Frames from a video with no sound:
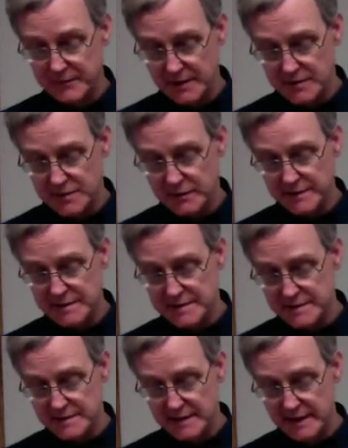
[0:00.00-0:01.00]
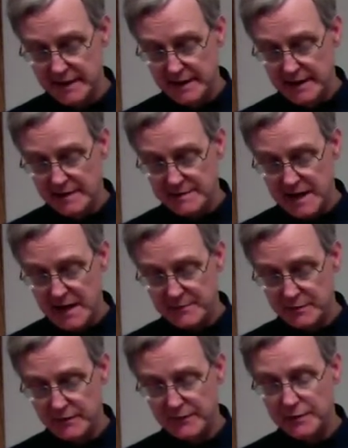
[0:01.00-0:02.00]
So this is chapter
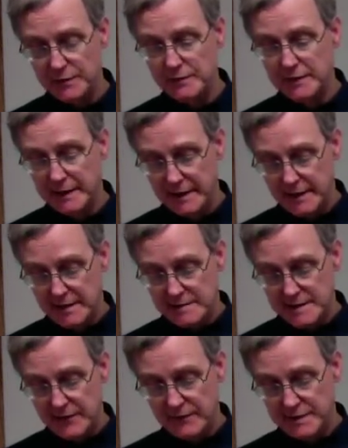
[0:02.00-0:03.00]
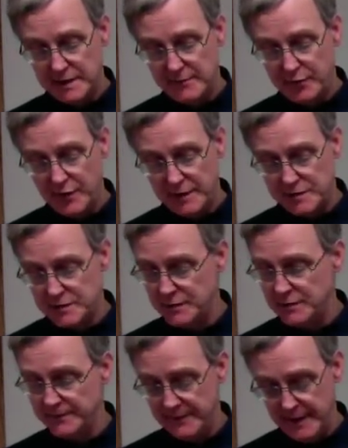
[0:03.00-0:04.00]
review
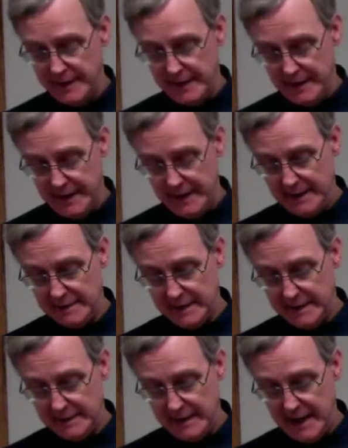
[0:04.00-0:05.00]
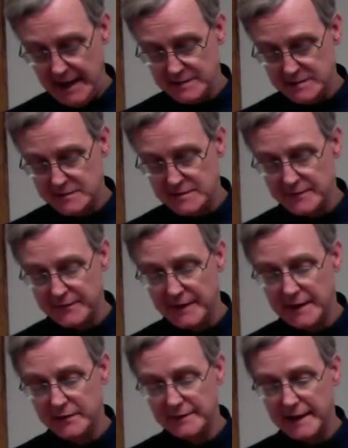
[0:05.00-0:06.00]
17.2, and then the answers
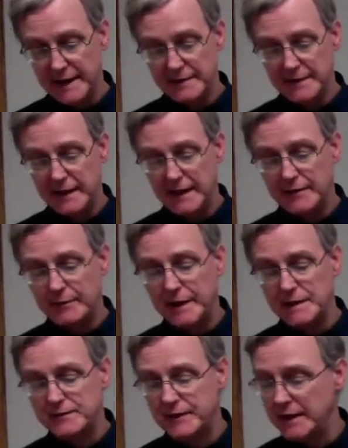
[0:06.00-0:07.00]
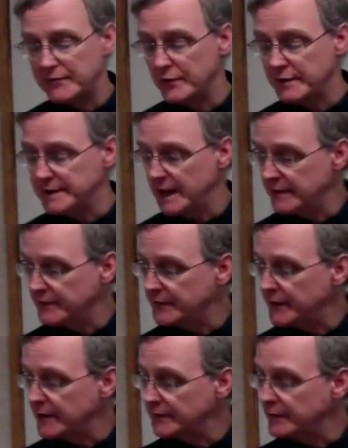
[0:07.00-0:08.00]
follow that on page 548 and
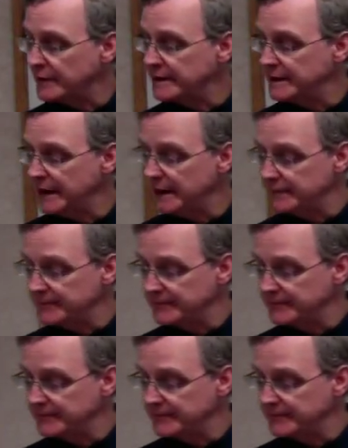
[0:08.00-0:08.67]
549.